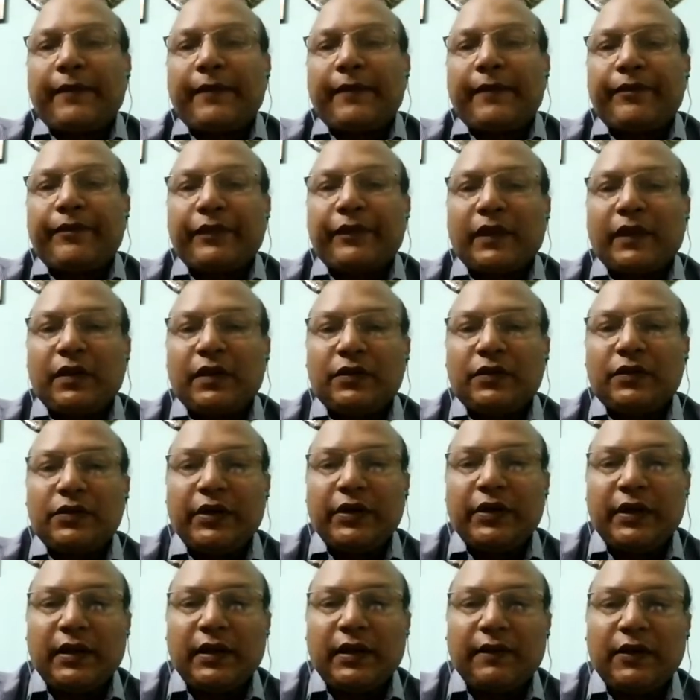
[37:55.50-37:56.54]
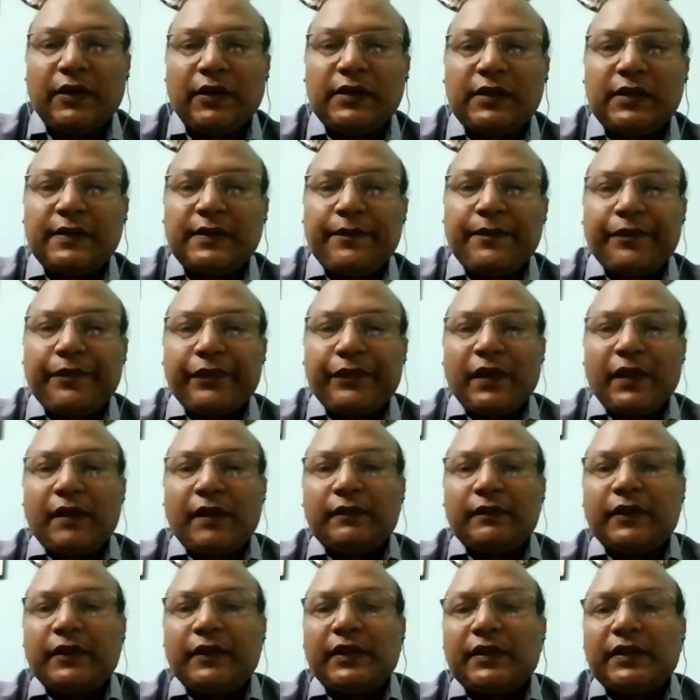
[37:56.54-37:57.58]
So, in other words, when the
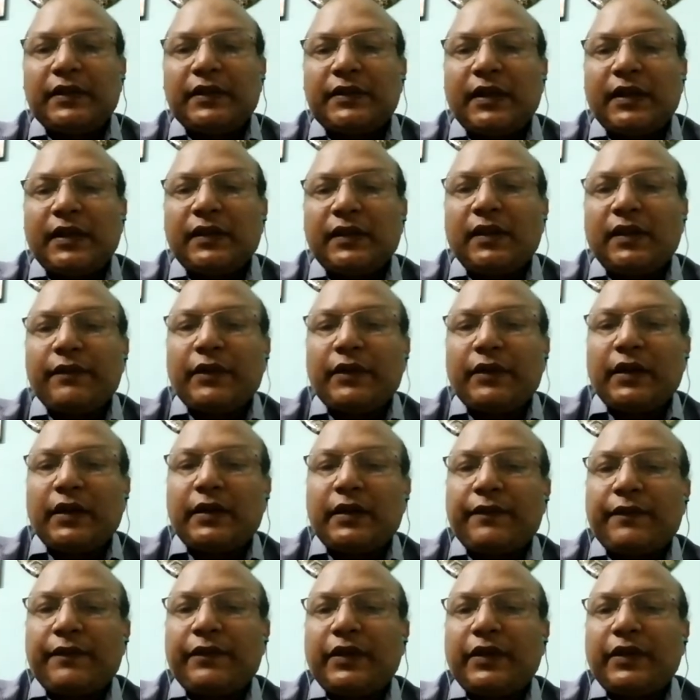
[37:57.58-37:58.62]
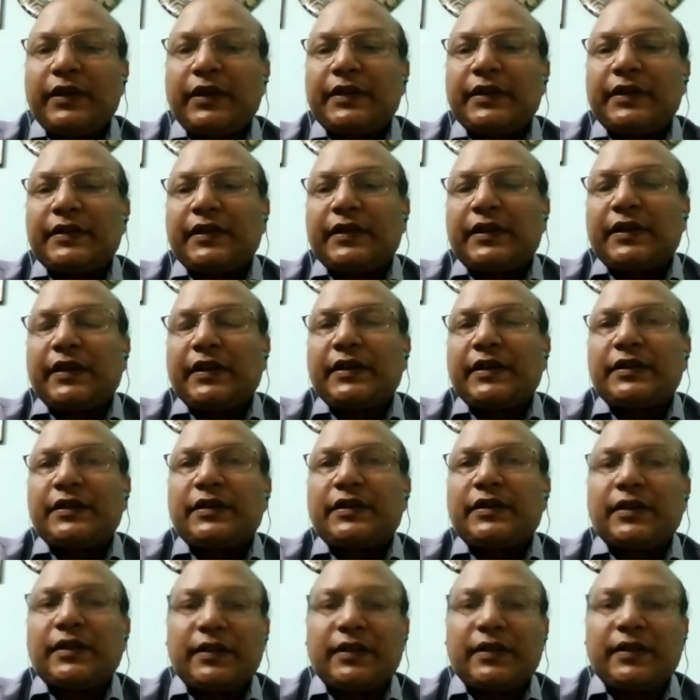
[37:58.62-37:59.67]
strength of the electric field is increased, the
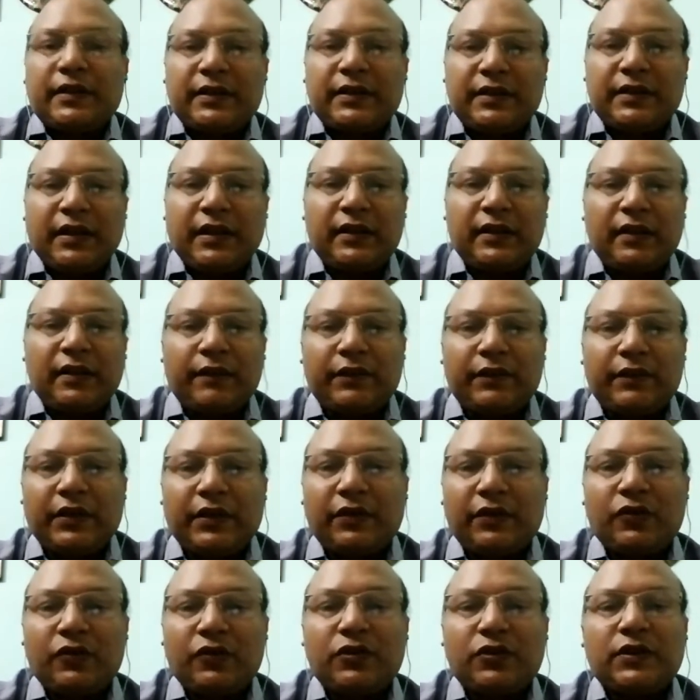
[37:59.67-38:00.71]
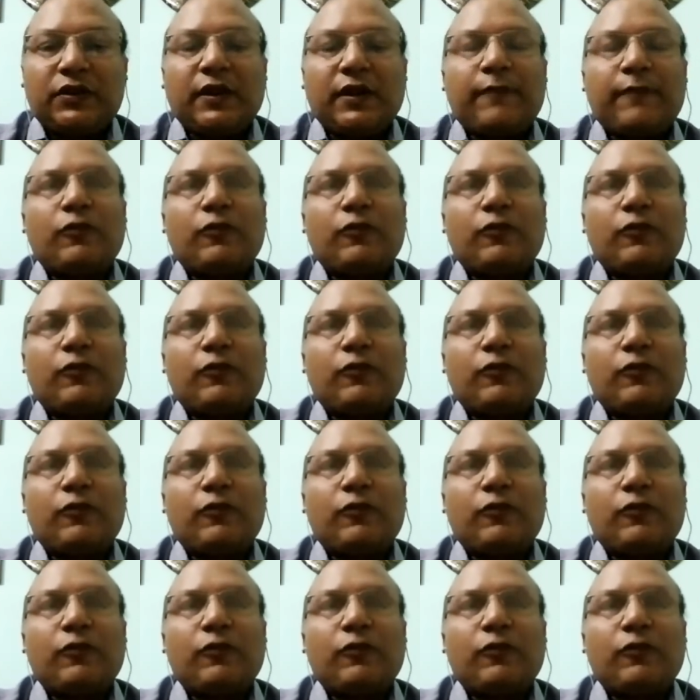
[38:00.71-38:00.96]
strength of the induced dipole